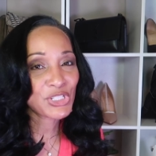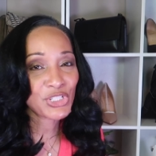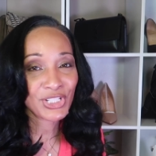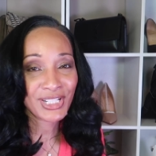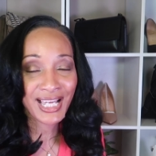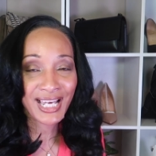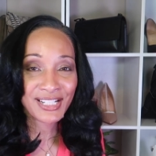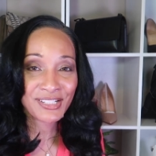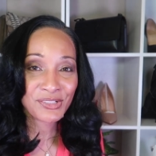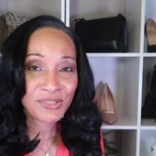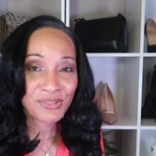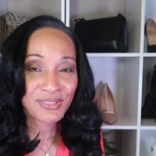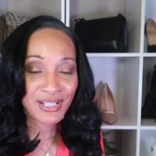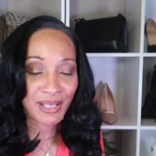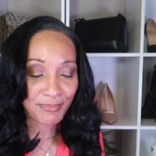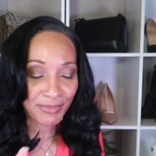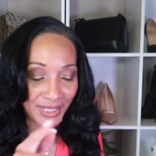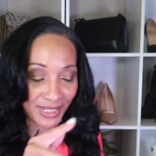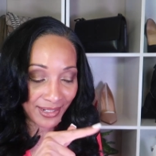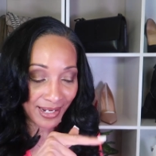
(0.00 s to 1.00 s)
should not do
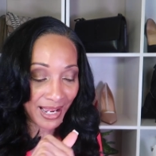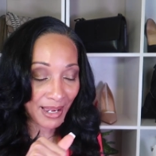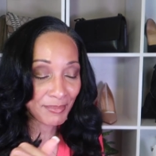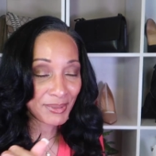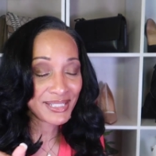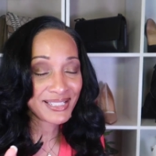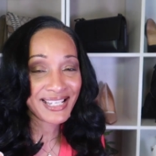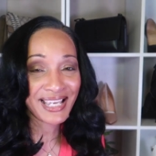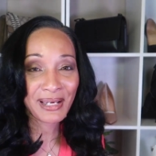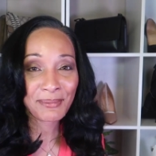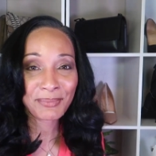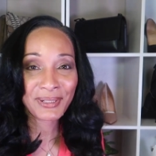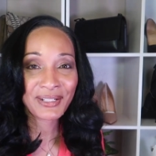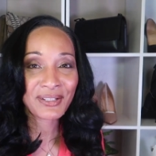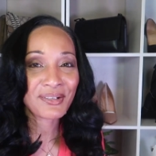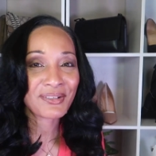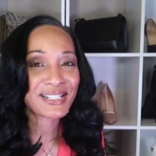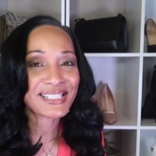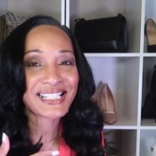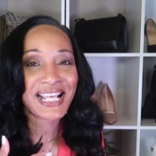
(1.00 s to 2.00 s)
something, comment down
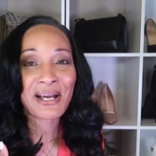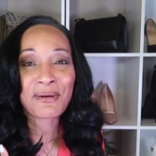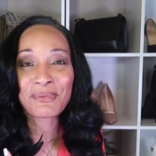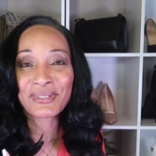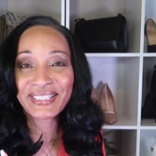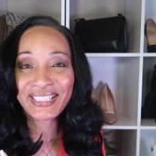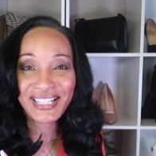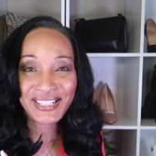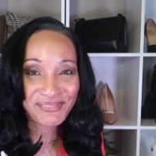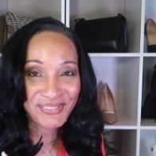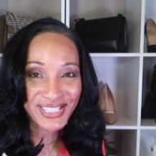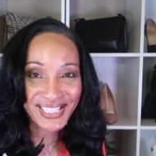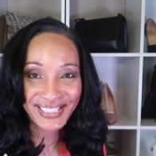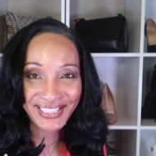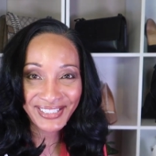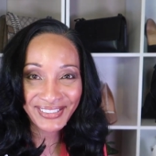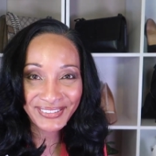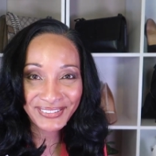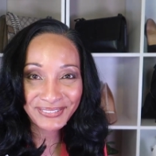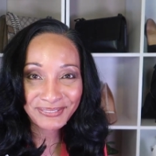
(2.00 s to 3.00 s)
below, because I would love to
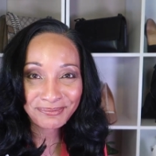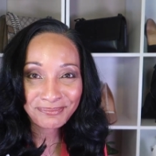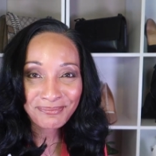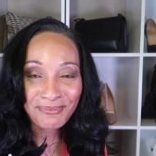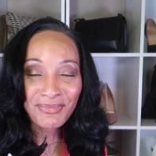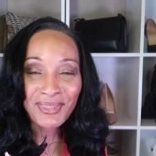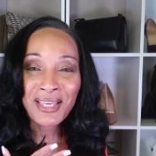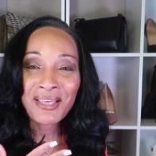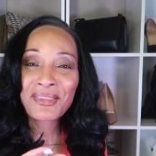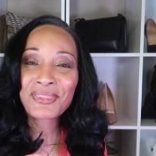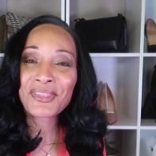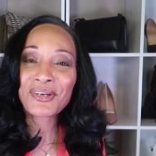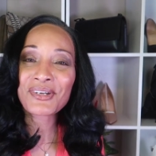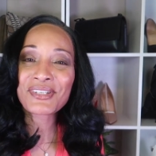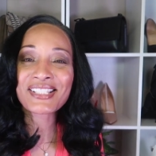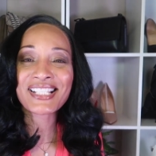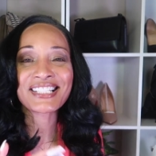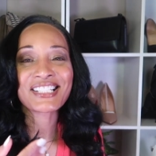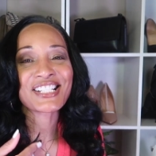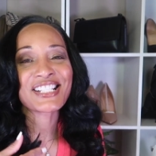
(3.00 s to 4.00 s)
know.
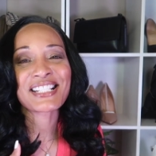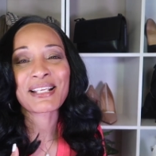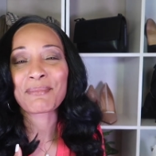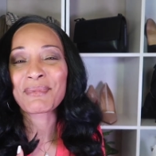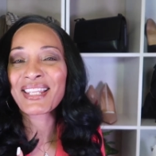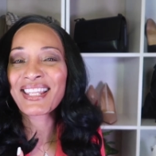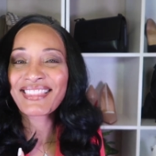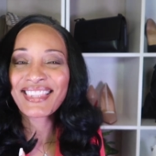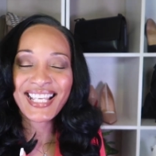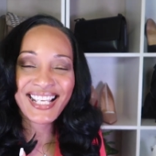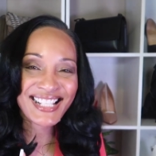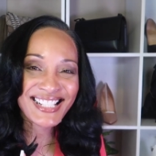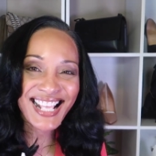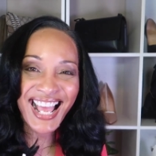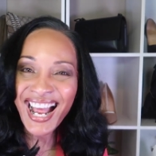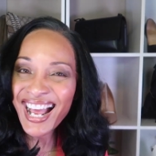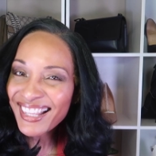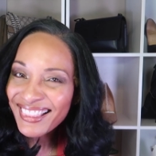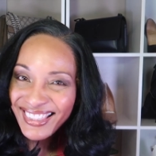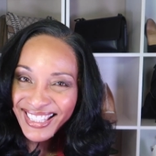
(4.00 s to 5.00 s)
Those are just some of the things
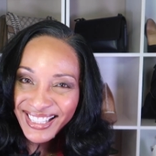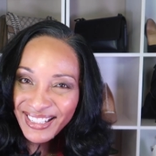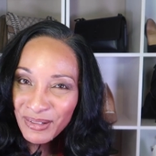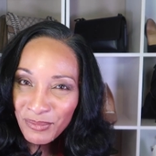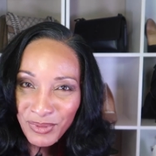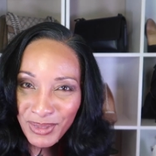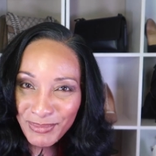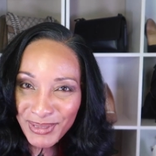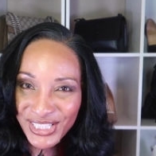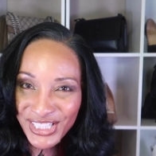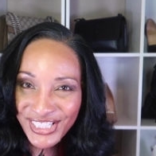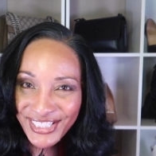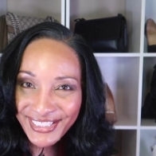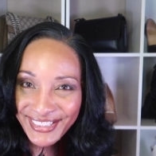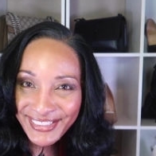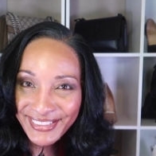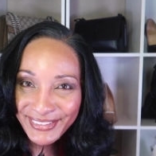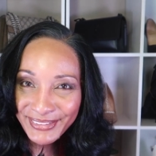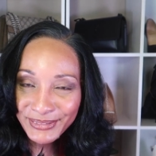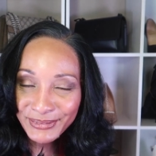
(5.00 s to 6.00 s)
I think a woman
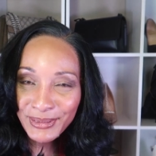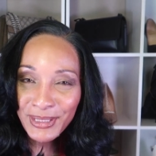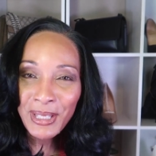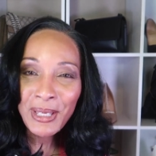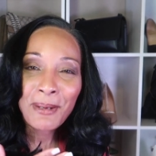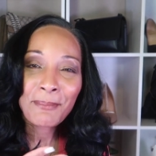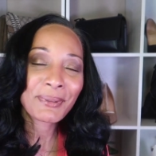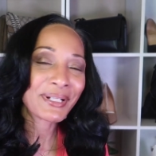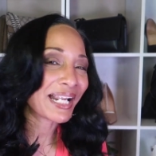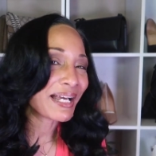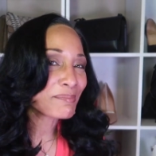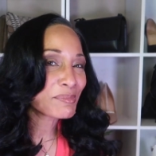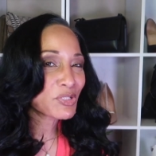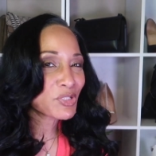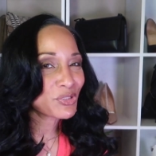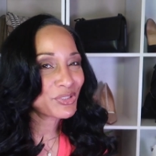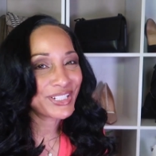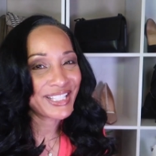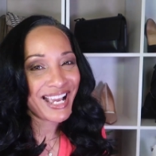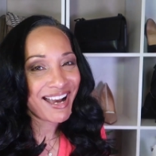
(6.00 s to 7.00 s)
shouldn't do, but I'm
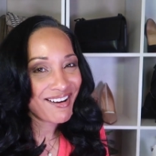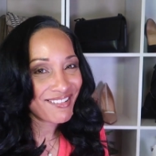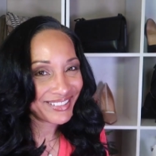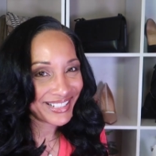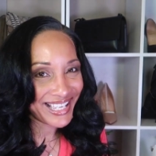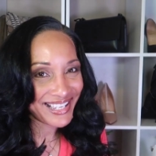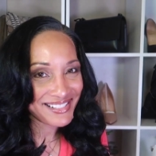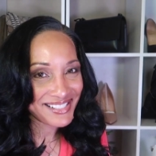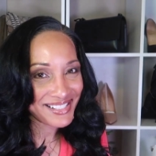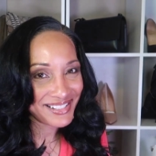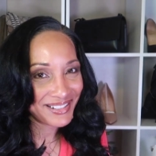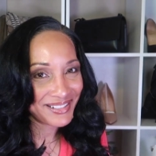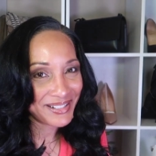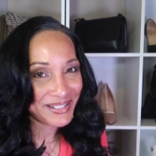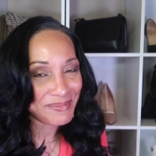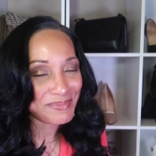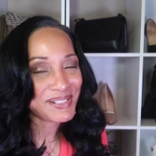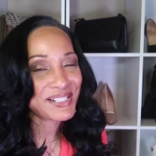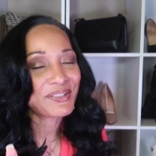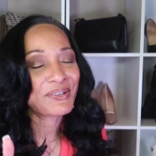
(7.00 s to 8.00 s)
sure y'all got
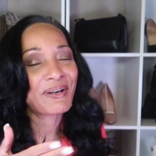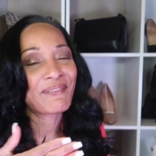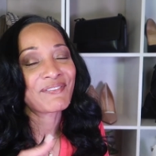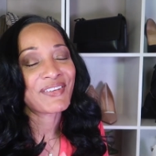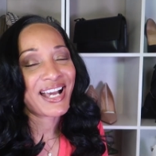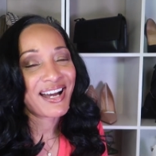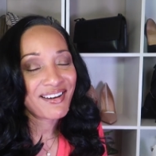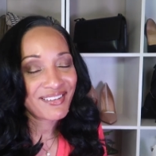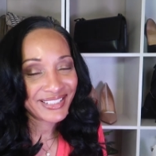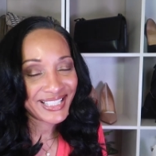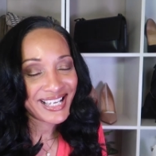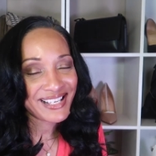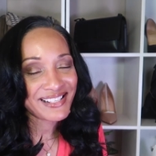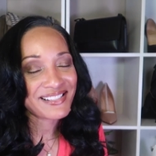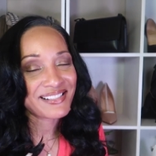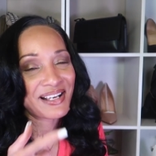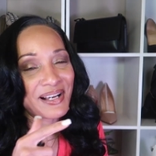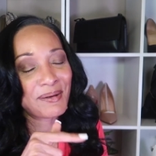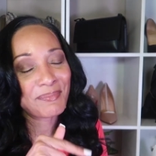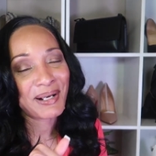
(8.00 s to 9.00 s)
some. So if y'all got
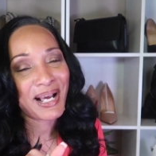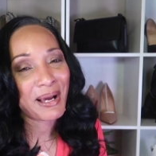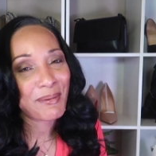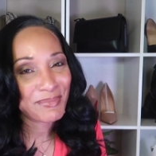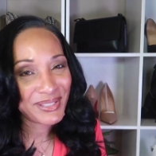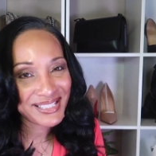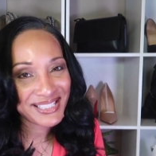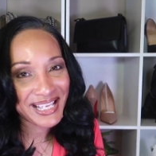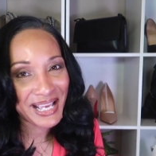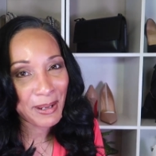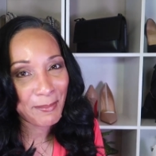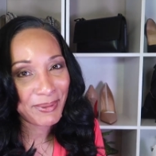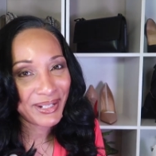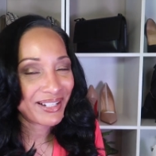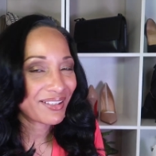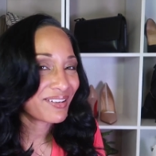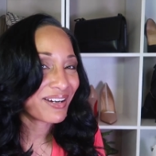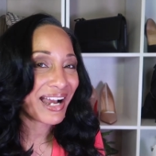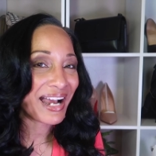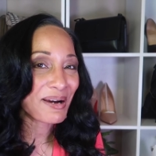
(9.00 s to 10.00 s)
some, comment down
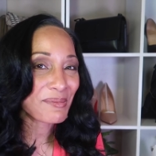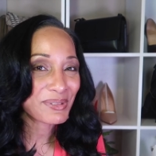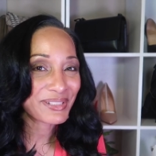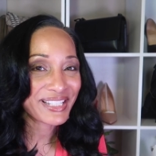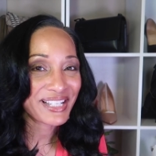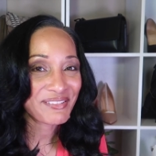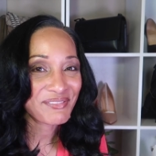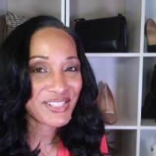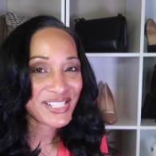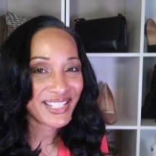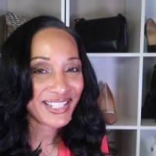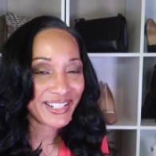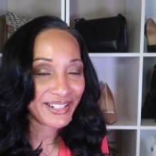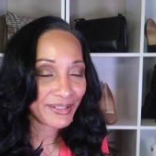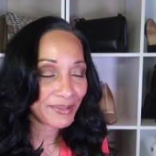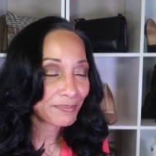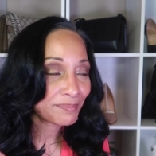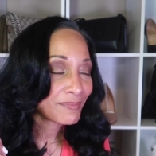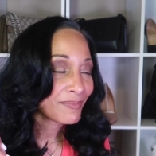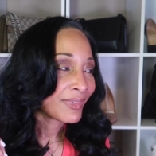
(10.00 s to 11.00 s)
below. I would love to
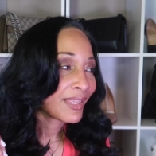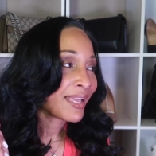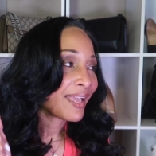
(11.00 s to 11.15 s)
hear.